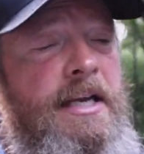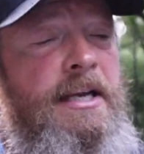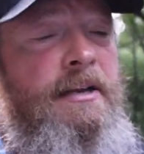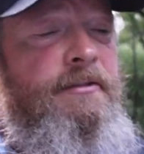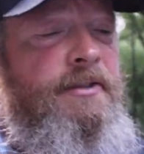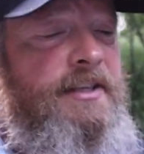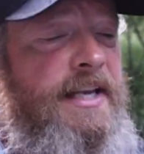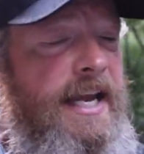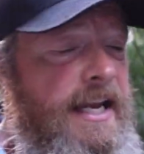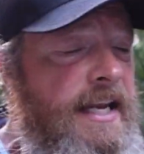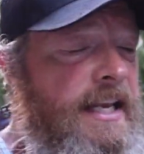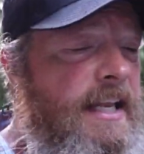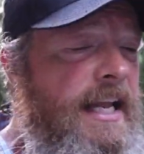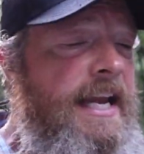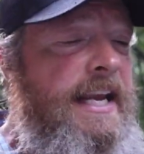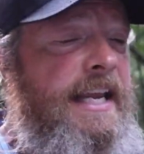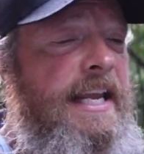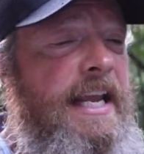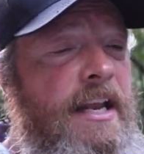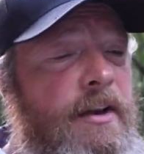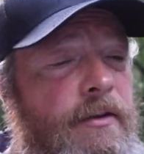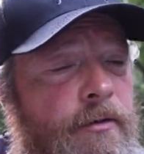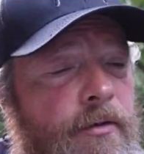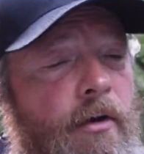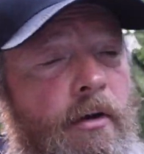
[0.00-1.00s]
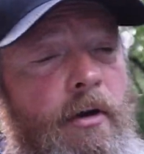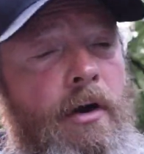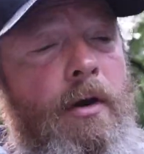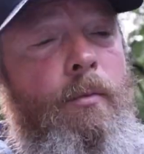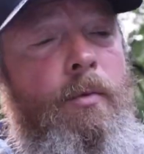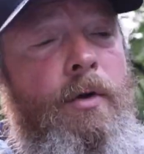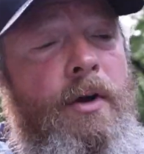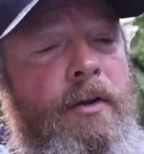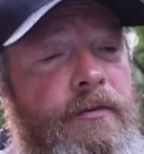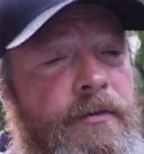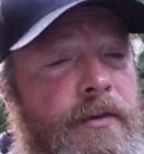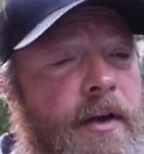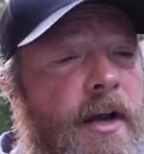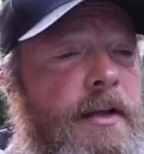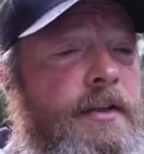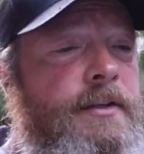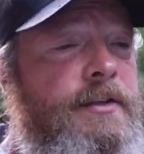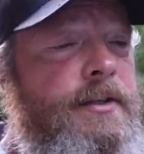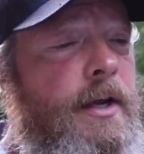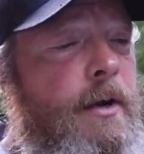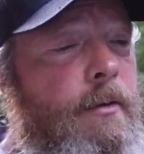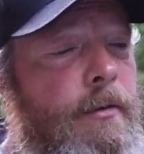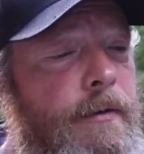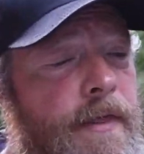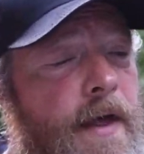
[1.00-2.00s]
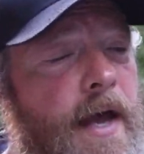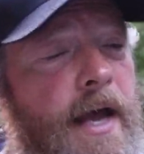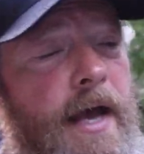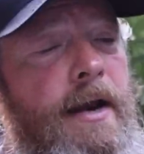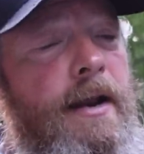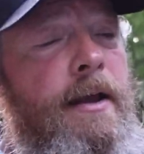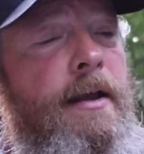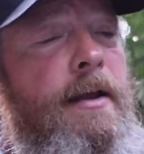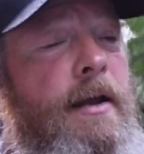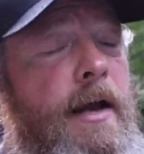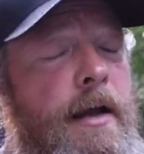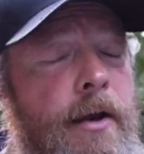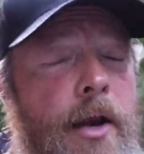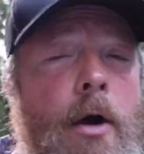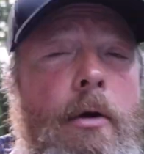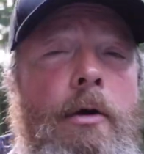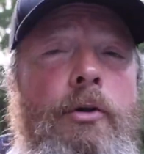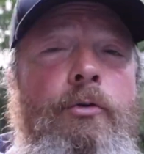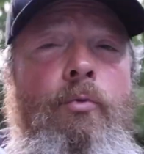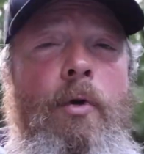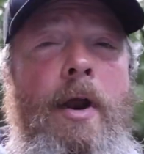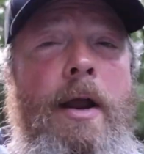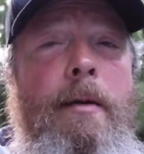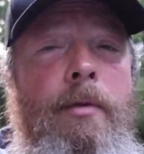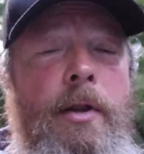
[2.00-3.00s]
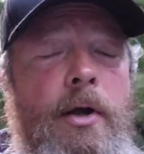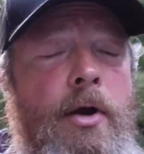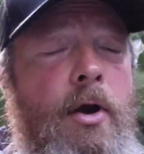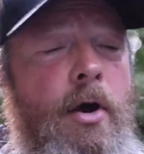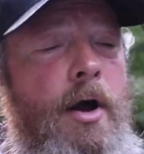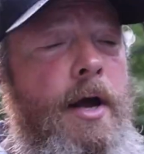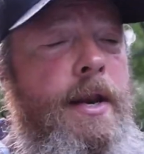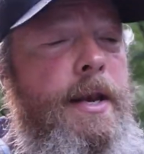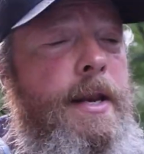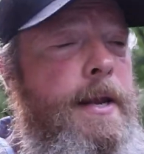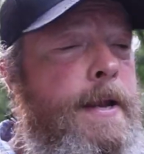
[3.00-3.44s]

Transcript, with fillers: it's getting late, getting dark, and we're just done. So with that, I know I was rambling on.